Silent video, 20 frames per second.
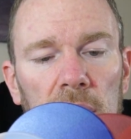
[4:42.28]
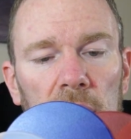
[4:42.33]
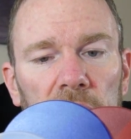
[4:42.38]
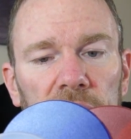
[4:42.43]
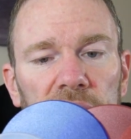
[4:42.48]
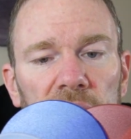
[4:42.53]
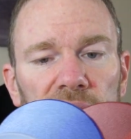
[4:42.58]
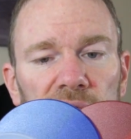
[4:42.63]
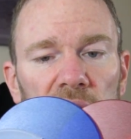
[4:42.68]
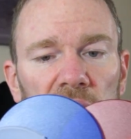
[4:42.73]

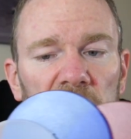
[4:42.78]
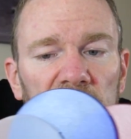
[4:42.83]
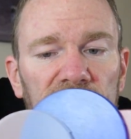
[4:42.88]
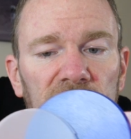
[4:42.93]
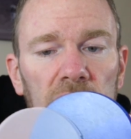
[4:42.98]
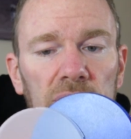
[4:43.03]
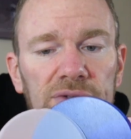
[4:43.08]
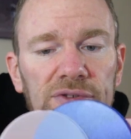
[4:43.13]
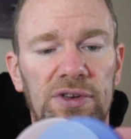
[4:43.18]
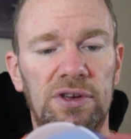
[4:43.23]
some funky
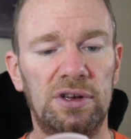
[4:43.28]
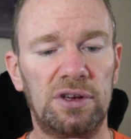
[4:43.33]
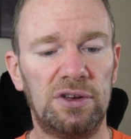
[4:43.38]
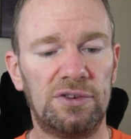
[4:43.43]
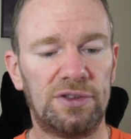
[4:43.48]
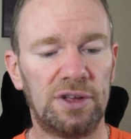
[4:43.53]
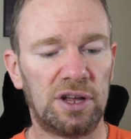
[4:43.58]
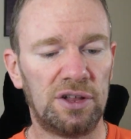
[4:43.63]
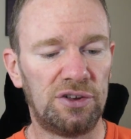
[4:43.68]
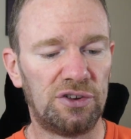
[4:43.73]

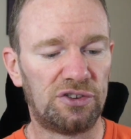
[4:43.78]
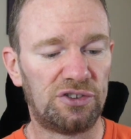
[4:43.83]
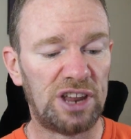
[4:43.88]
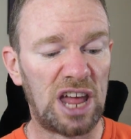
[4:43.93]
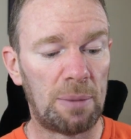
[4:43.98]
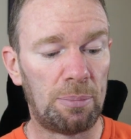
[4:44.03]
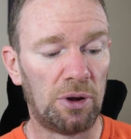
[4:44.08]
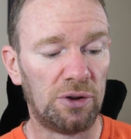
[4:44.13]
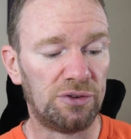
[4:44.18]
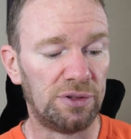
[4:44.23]
filters that can just
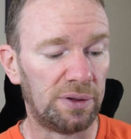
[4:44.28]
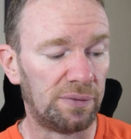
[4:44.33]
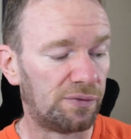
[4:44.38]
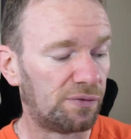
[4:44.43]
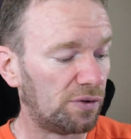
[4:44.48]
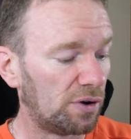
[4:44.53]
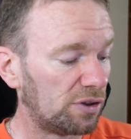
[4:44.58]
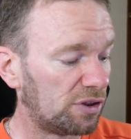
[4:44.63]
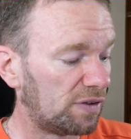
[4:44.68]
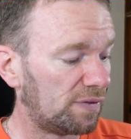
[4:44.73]
snap onto the
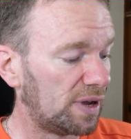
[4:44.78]
front